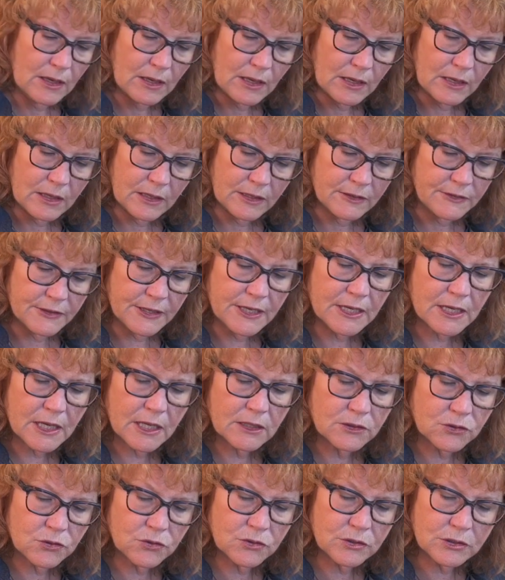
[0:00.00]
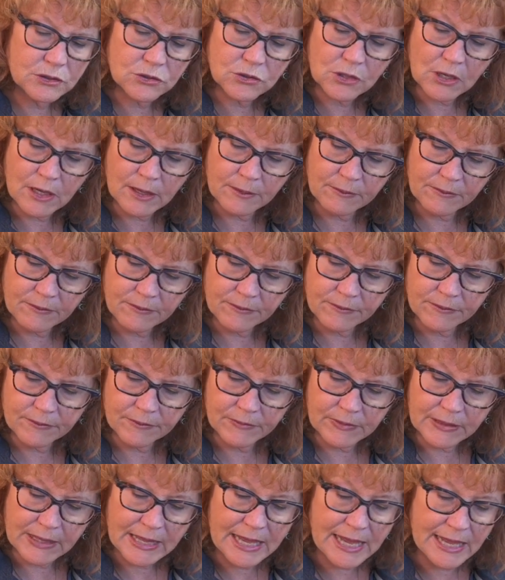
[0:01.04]
I think I'll do the top
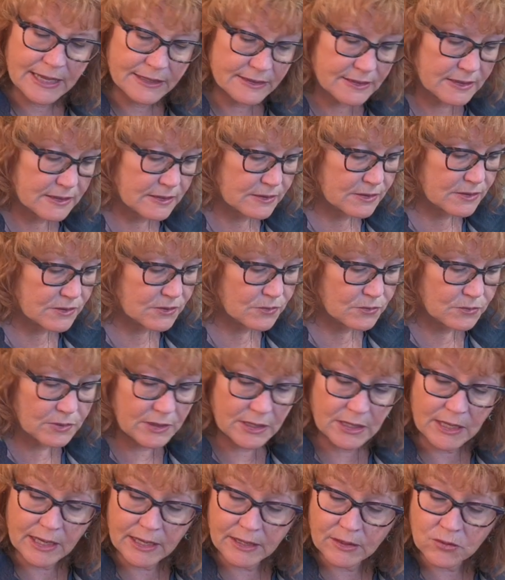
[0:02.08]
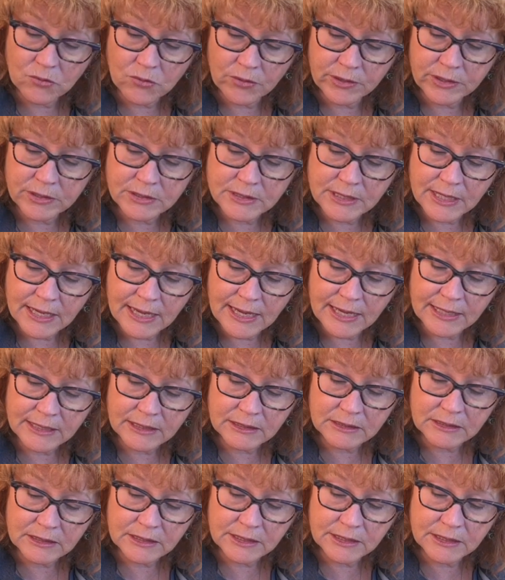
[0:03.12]
last. So I'm going to add
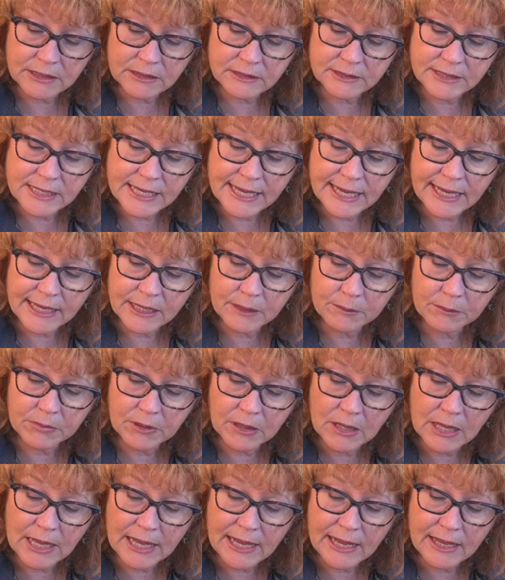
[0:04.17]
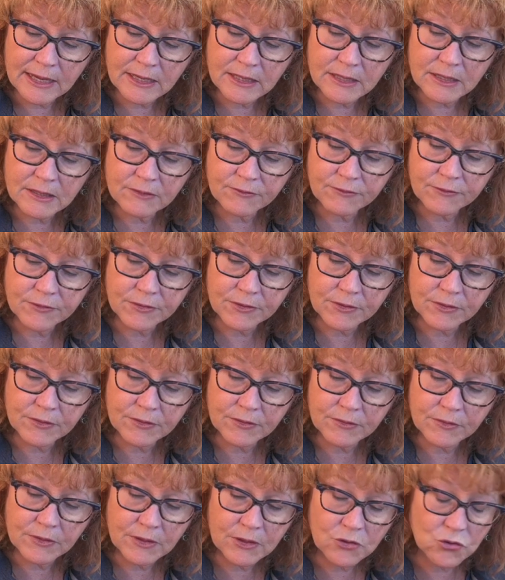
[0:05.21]
a little tad of black
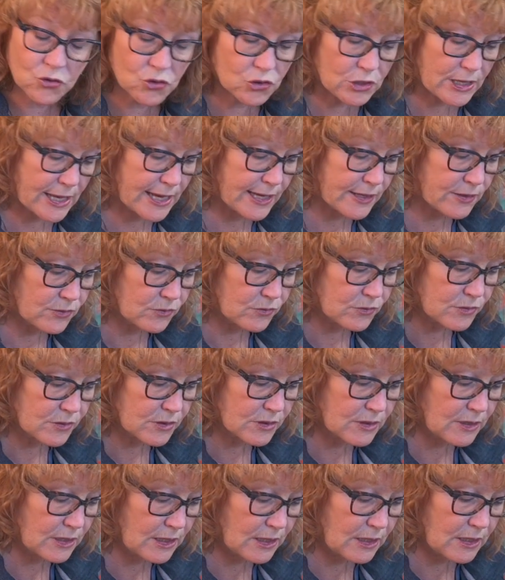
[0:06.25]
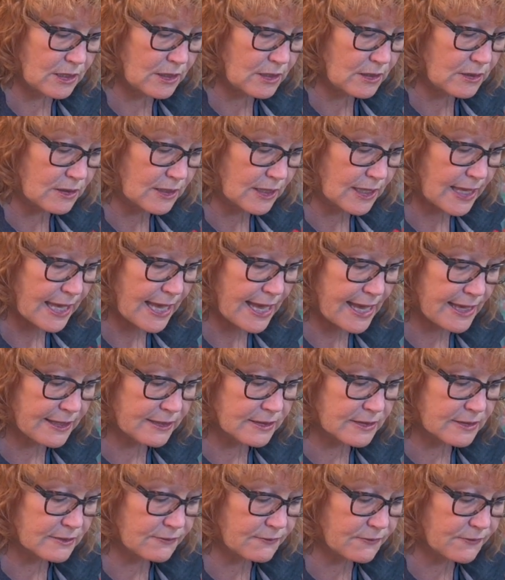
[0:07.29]
for the shadows, the
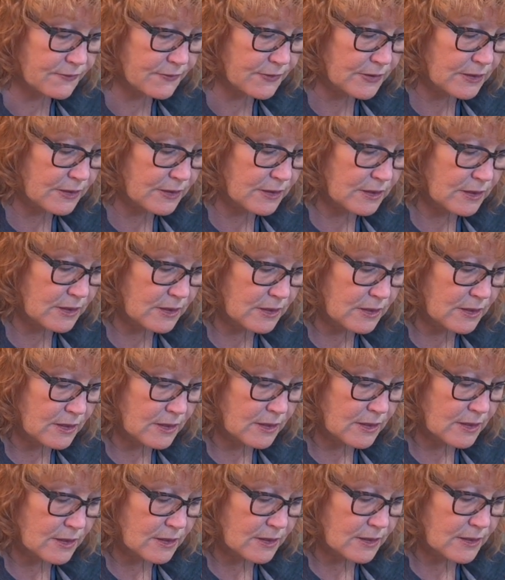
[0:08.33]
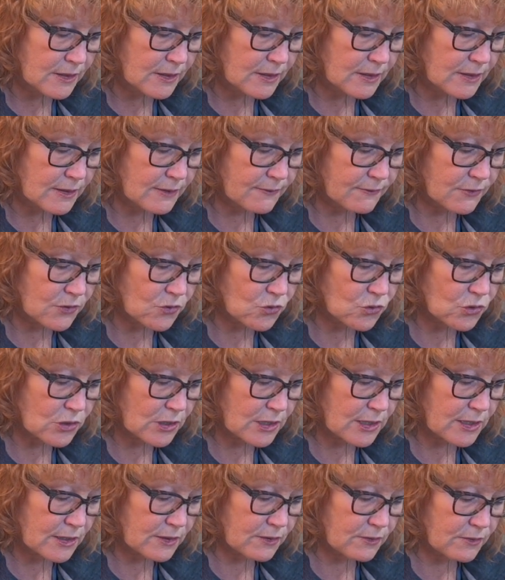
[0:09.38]
cast of the
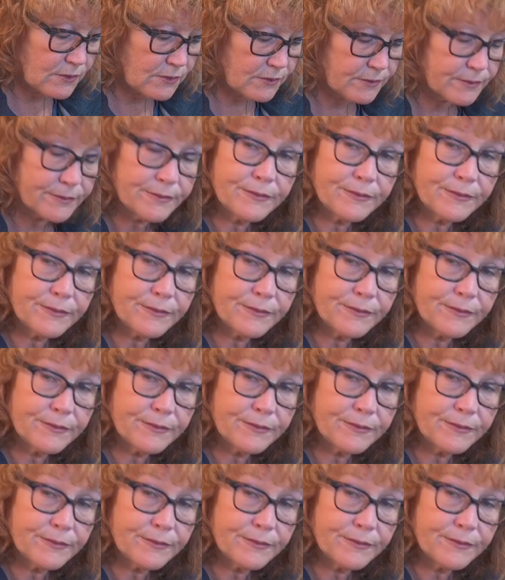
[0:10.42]
shadow.